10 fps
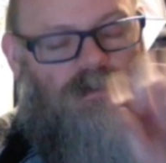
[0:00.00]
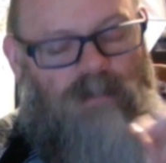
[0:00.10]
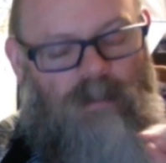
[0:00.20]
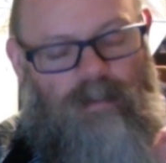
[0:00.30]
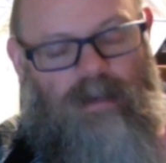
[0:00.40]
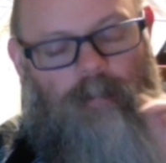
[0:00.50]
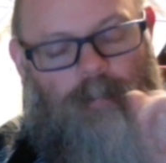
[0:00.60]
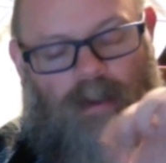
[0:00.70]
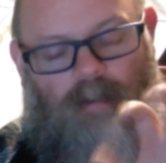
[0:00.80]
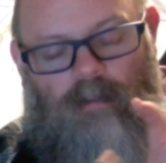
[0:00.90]
going to become
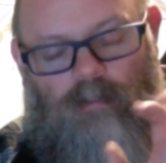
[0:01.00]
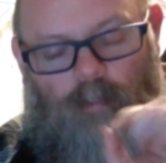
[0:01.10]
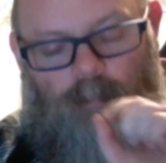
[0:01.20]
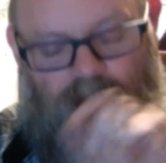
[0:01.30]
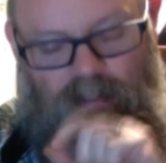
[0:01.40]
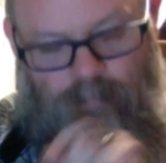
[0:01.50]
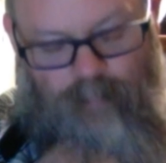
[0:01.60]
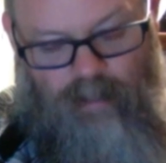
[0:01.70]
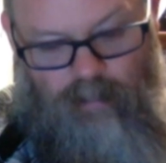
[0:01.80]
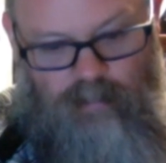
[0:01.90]
apparent when we get to
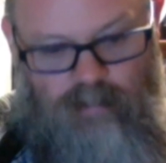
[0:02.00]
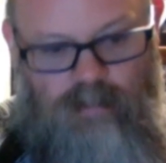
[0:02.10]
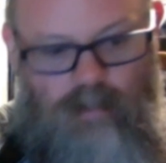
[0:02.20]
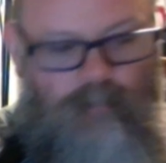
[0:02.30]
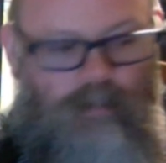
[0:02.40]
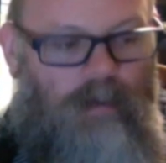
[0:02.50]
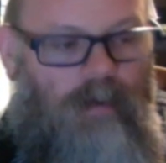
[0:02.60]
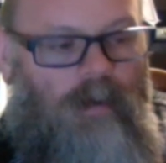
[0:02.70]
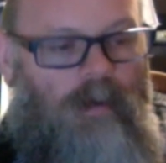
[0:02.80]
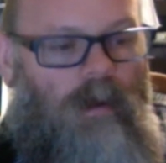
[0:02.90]
Paris.
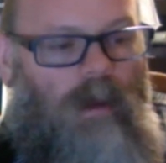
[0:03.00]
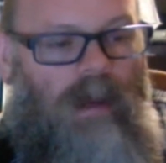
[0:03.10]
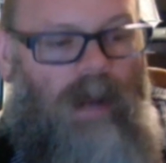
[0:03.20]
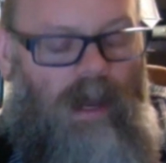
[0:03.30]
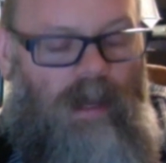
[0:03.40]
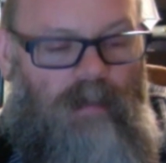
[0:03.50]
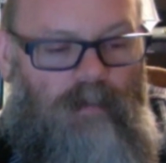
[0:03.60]
And I